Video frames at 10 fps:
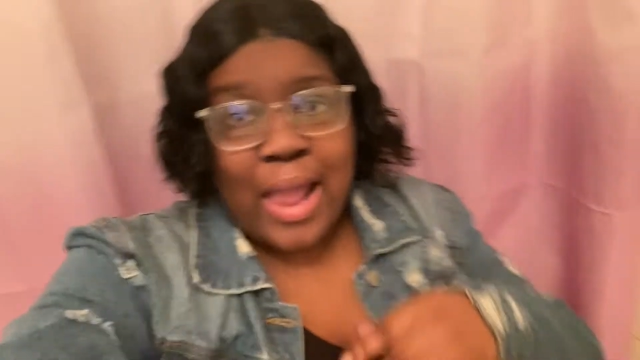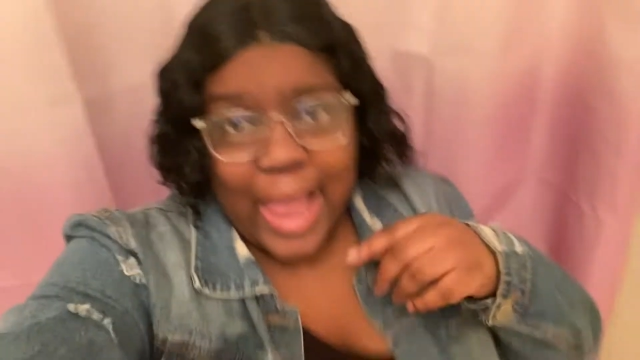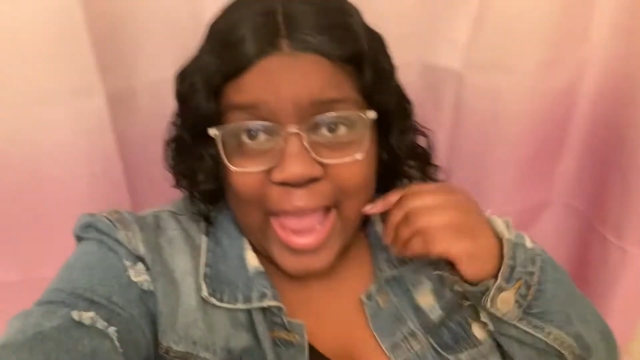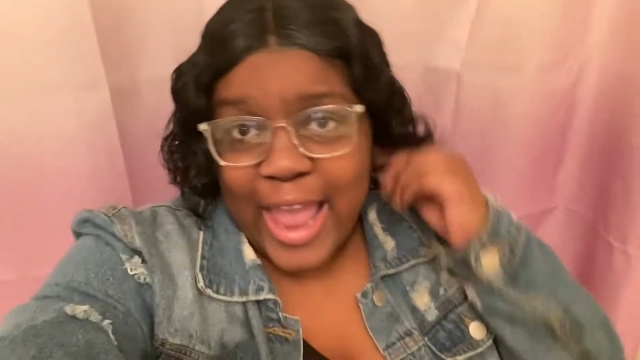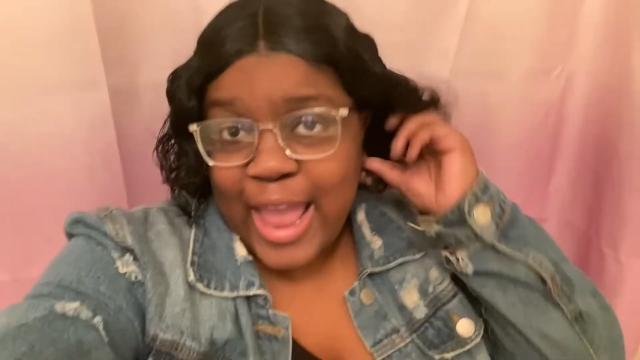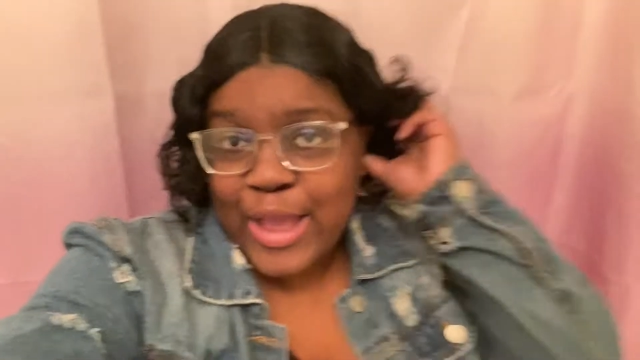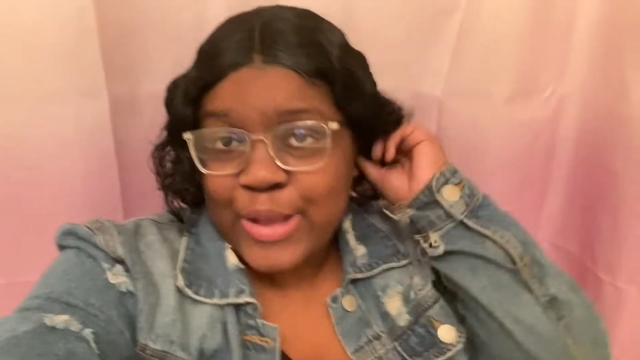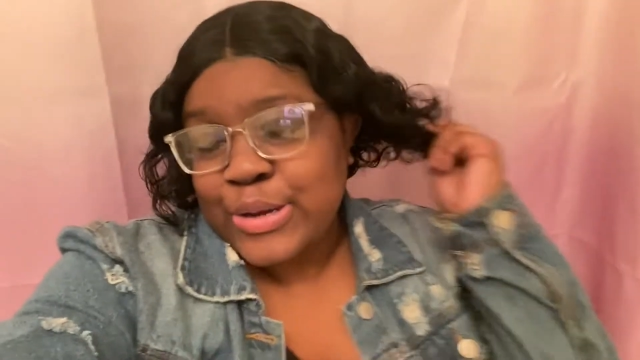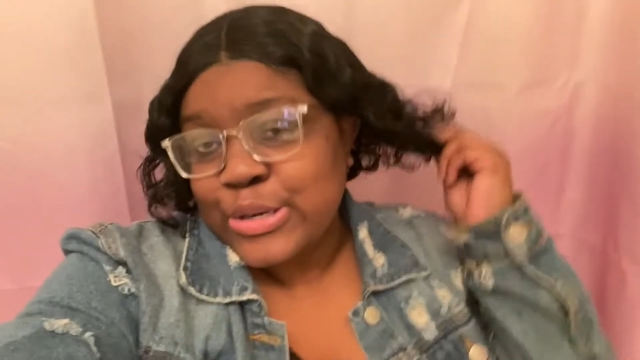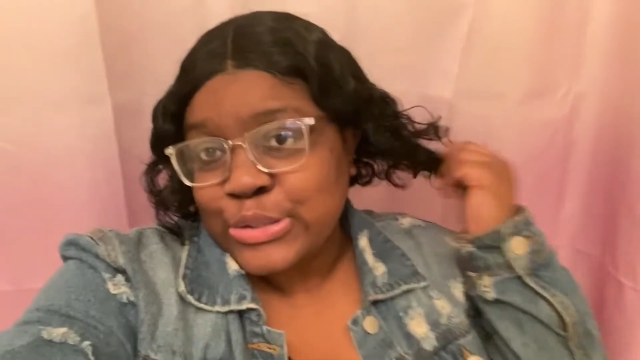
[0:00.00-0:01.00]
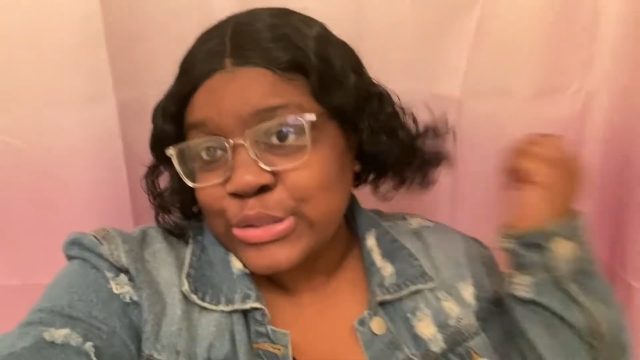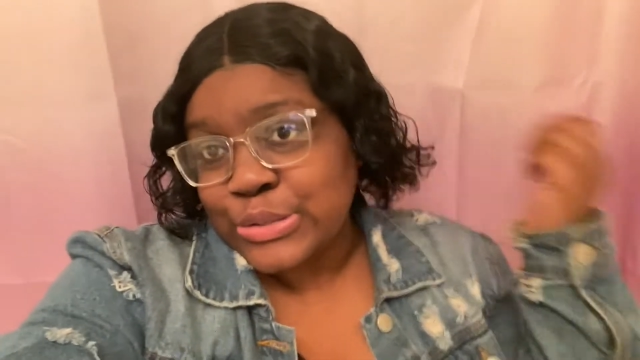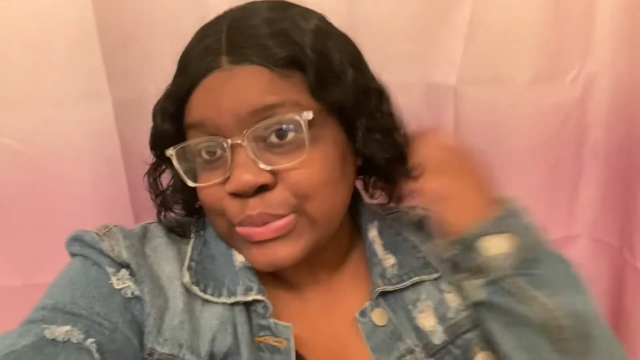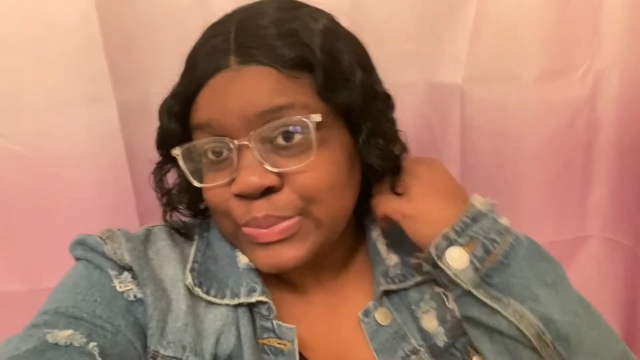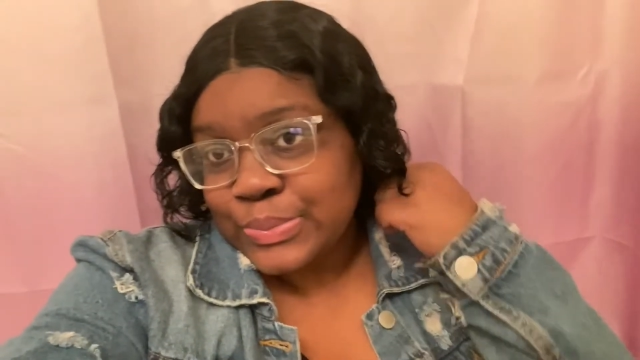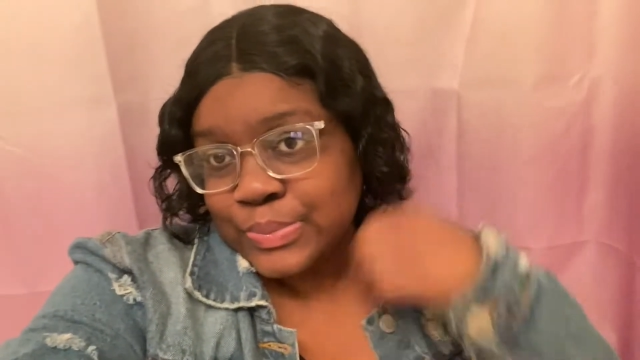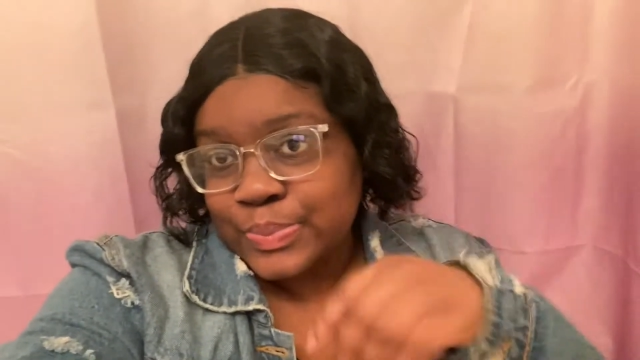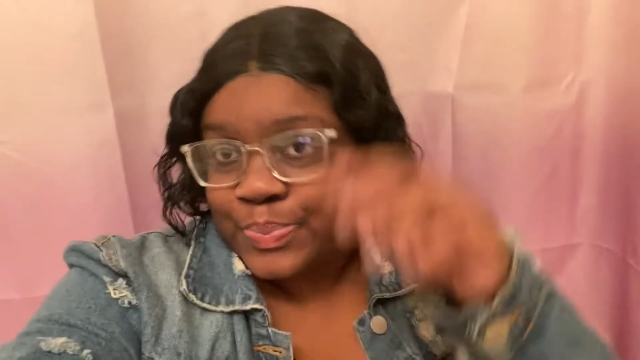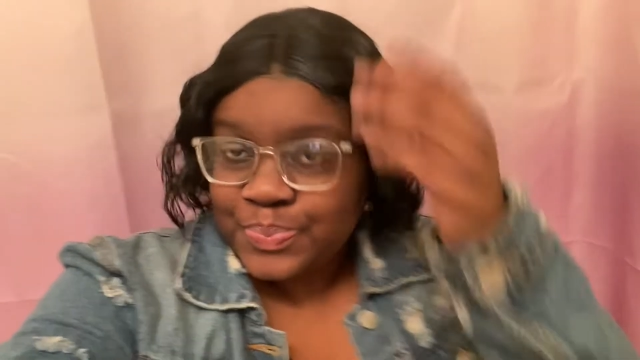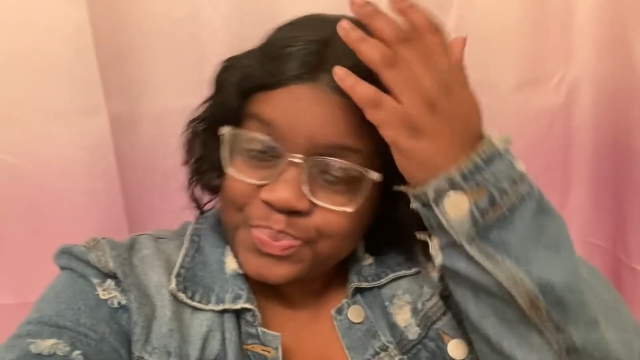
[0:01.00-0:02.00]
And um,
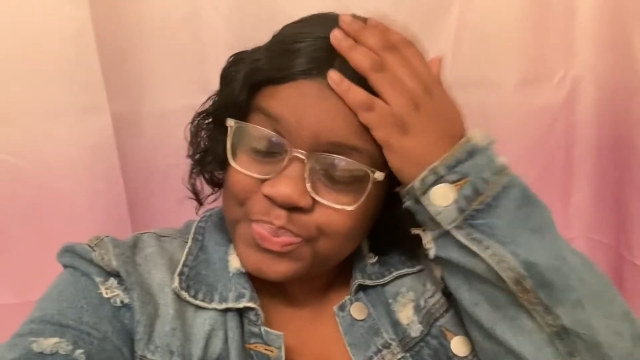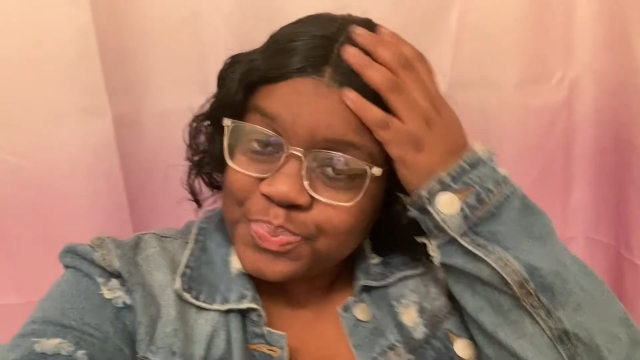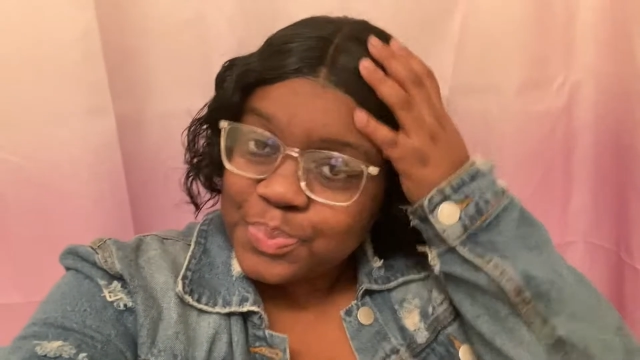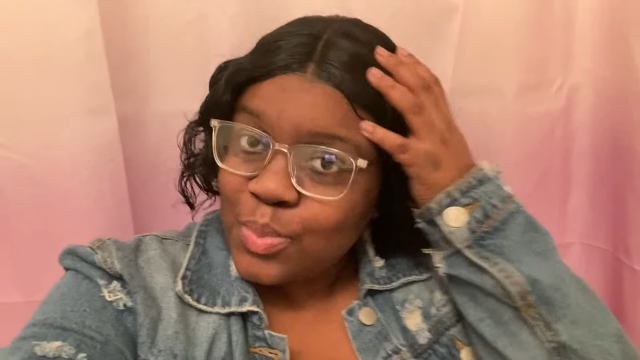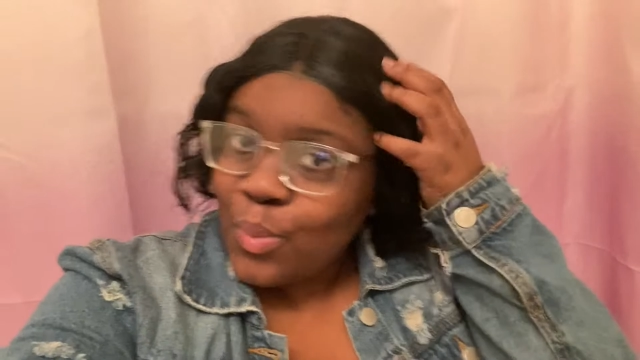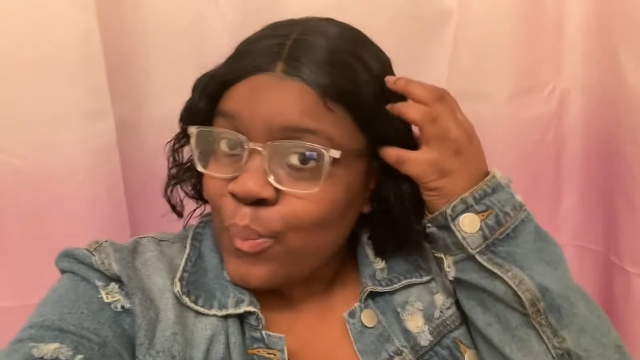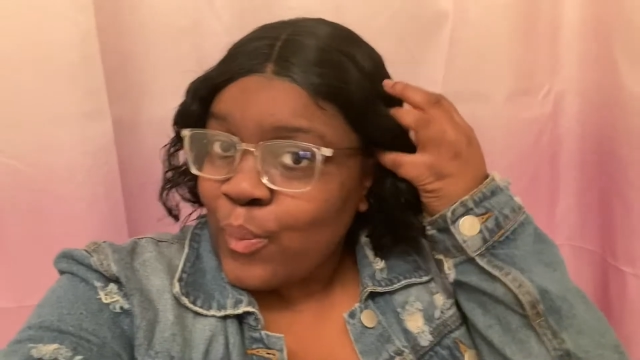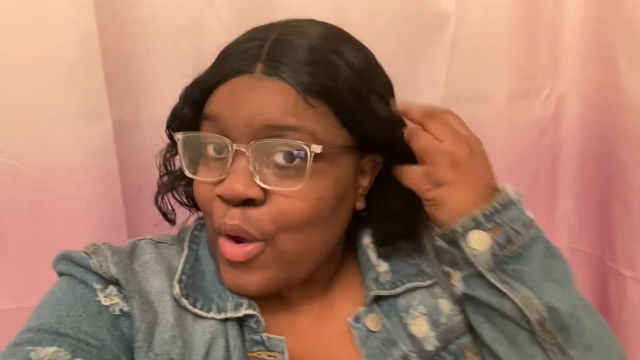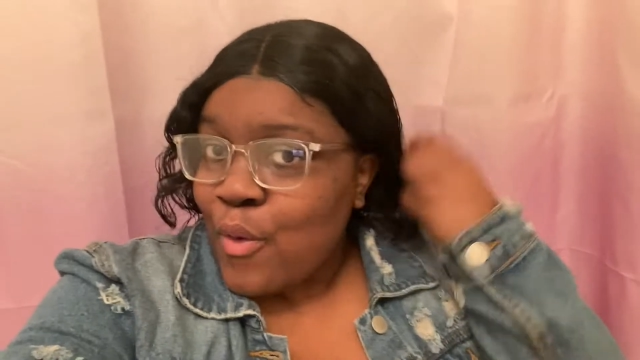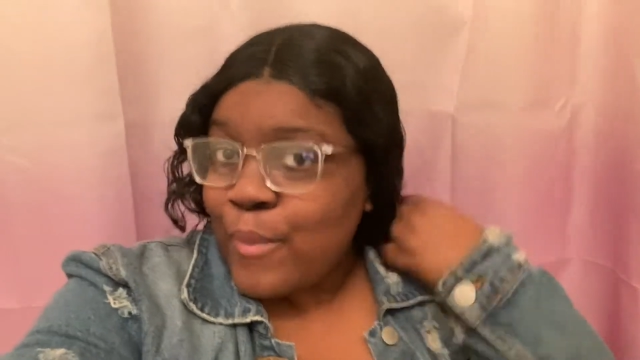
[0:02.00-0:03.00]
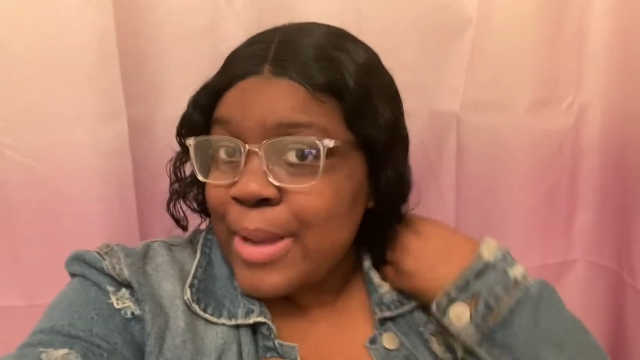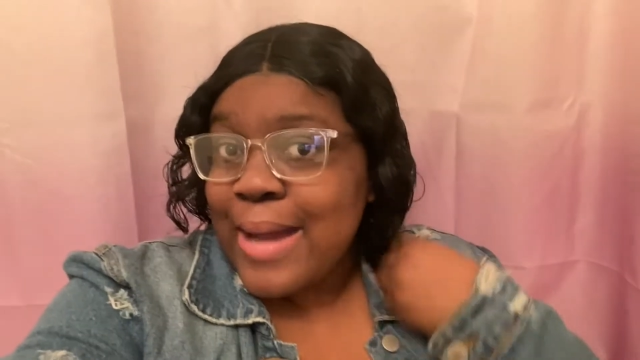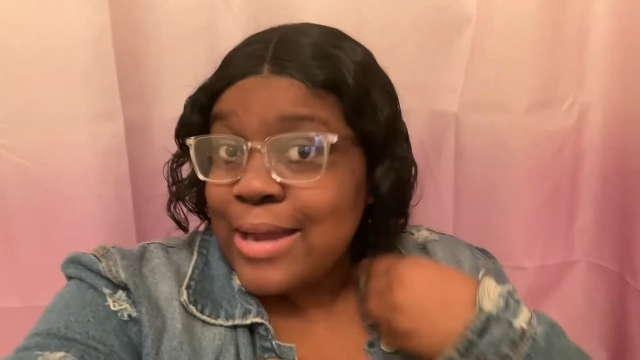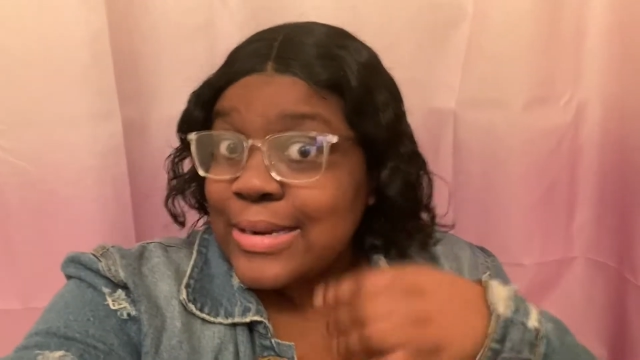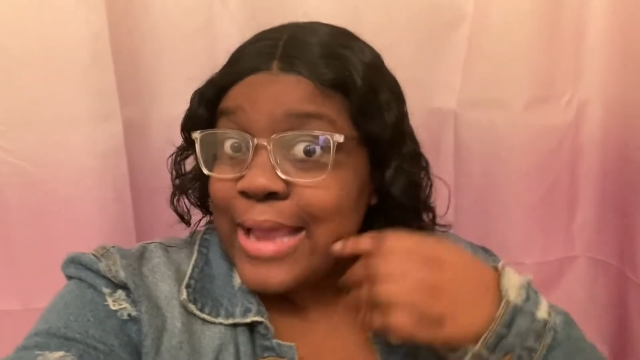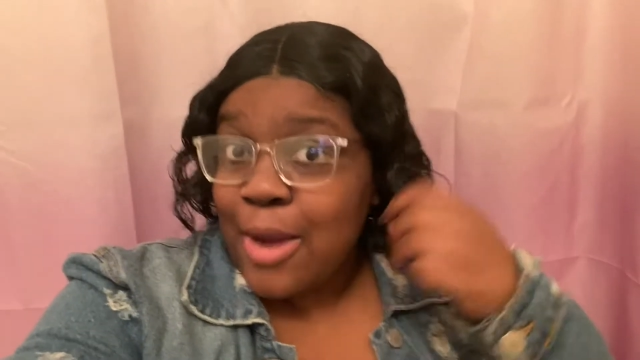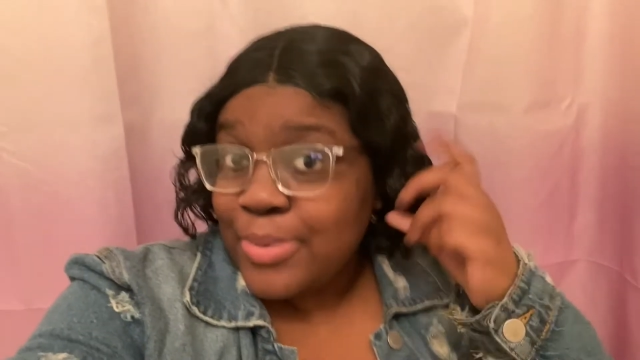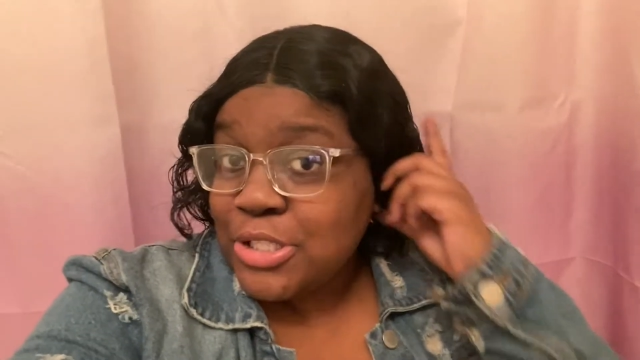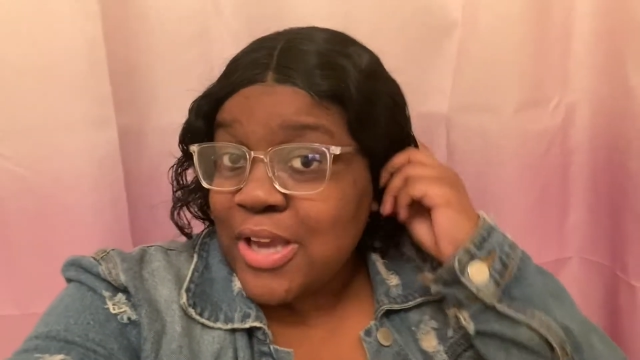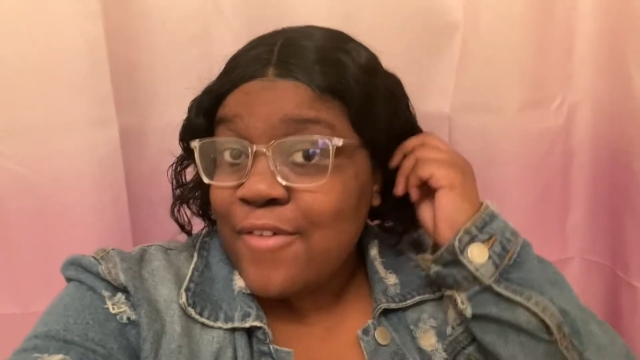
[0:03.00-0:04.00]
we about to help
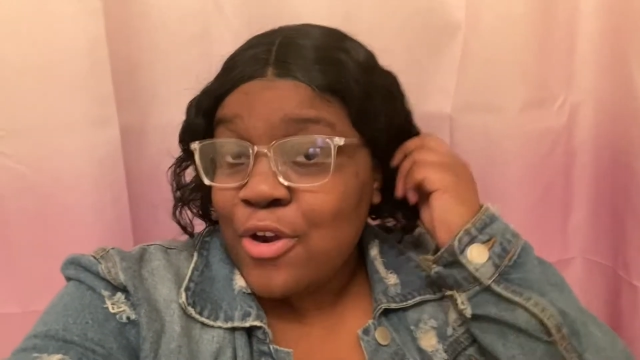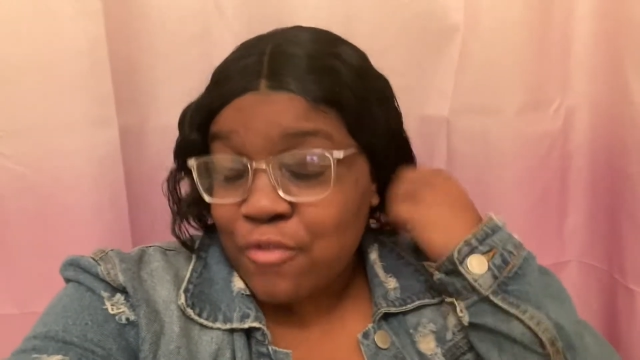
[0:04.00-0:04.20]
each other